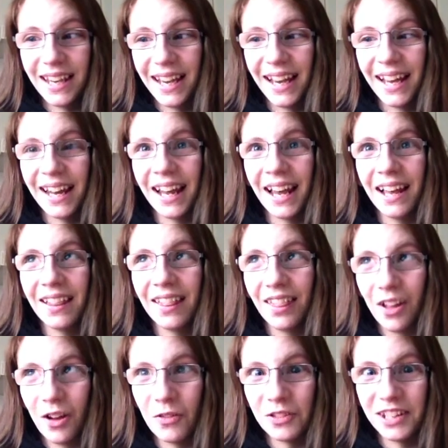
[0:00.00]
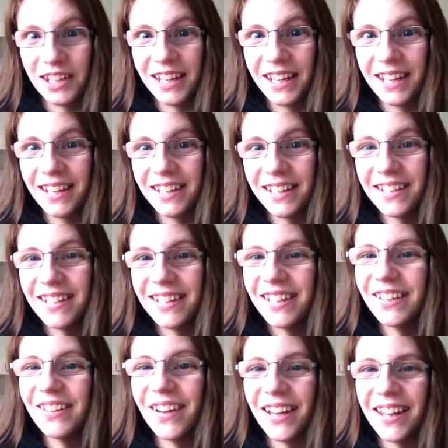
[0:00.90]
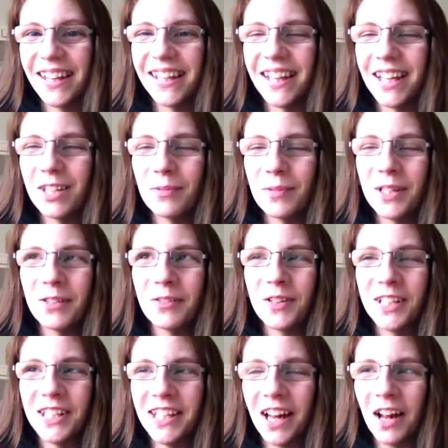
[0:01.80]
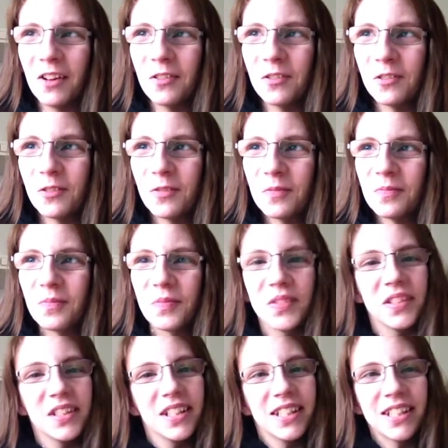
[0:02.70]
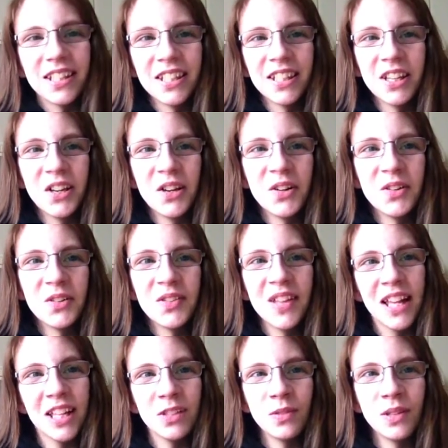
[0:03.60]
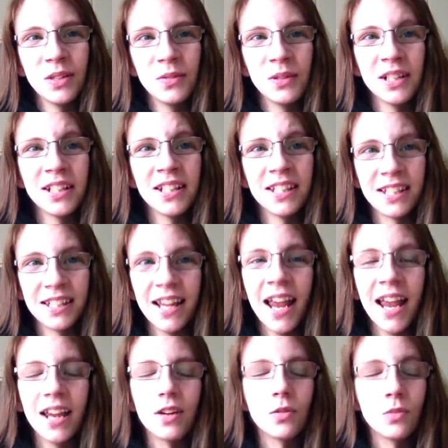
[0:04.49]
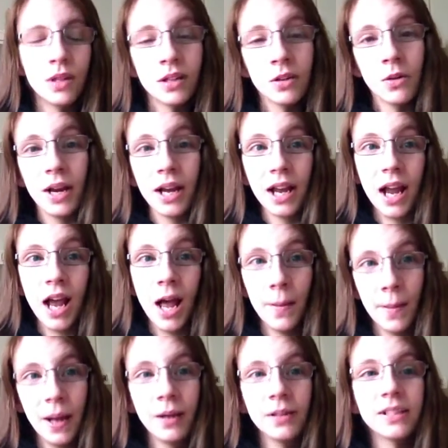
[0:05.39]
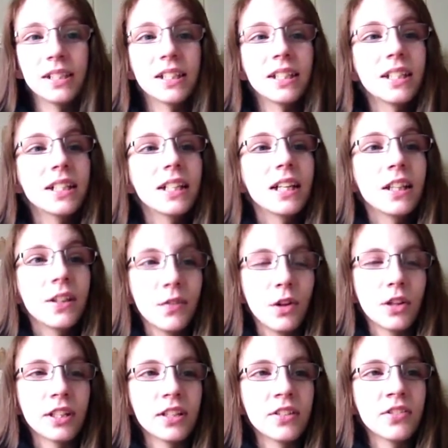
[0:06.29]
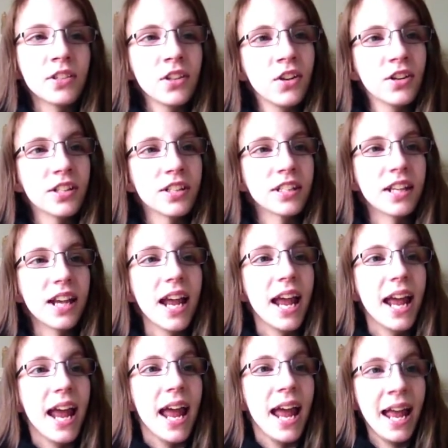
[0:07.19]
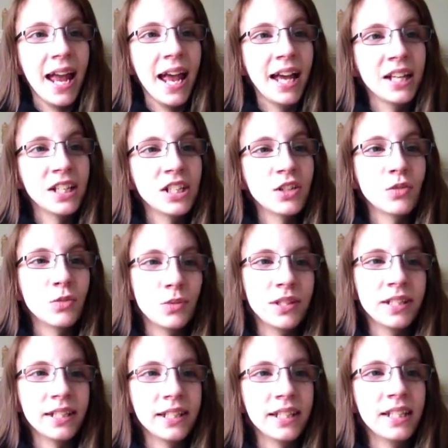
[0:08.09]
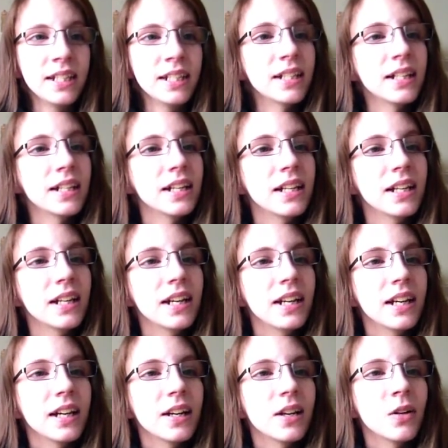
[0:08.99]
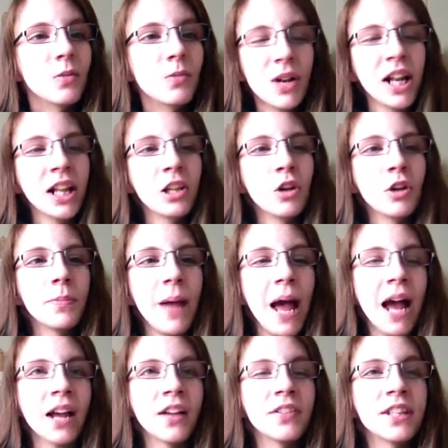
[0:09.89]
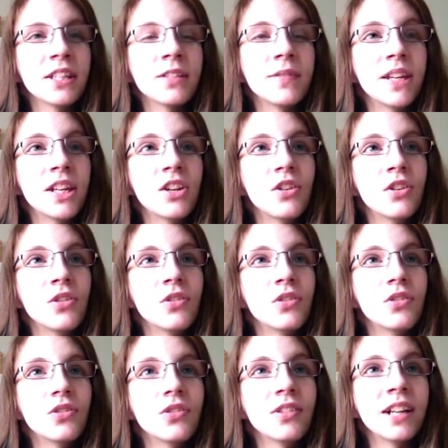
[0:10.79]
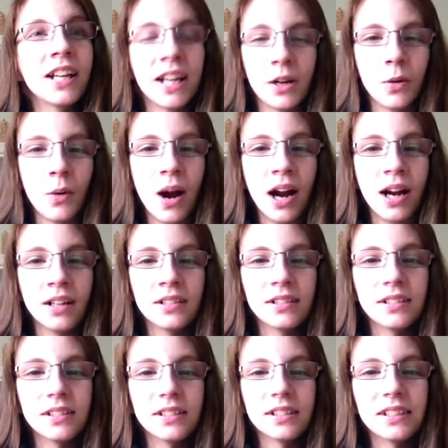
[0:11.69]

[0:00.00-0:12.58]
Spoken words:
And I loved it, so I think that speaks for itself. So that's what I wanted to say real quick about The Fault in Our Stars. And really, when I look back on this video in a while,